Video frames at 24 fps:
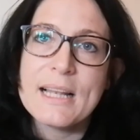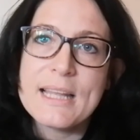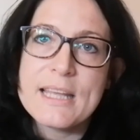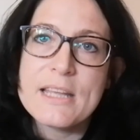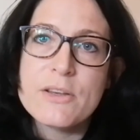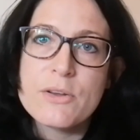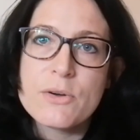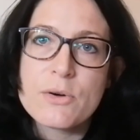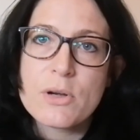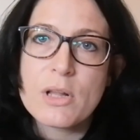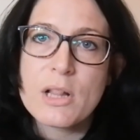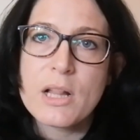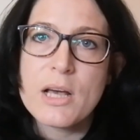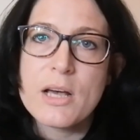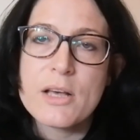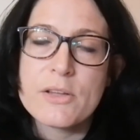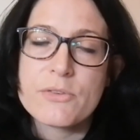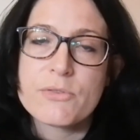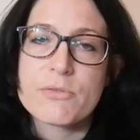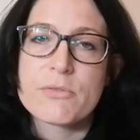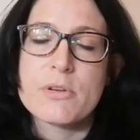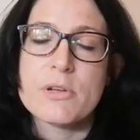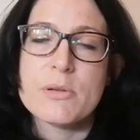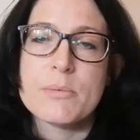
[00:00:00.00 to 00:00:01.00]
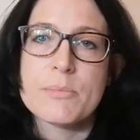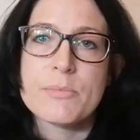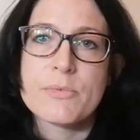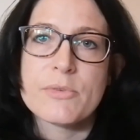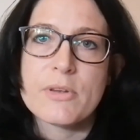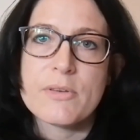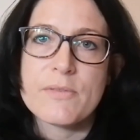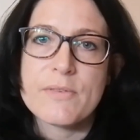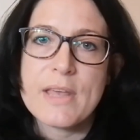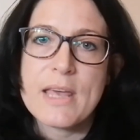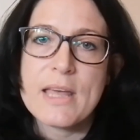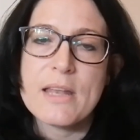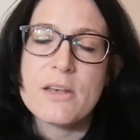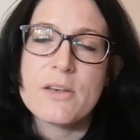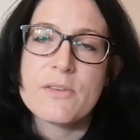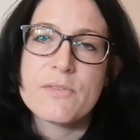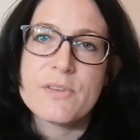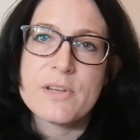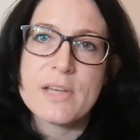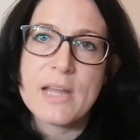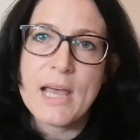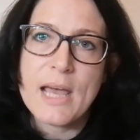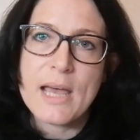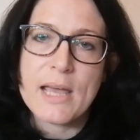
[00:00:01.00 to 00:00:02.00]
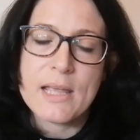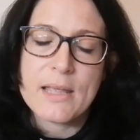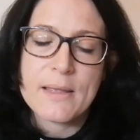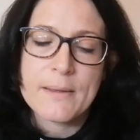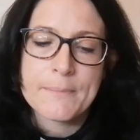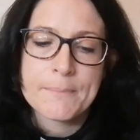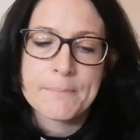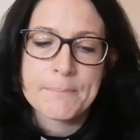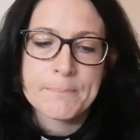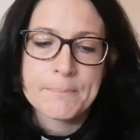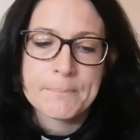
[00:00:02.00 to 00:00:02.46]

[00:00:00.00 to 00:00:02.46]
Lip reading: clean your classrooms at the end of the day.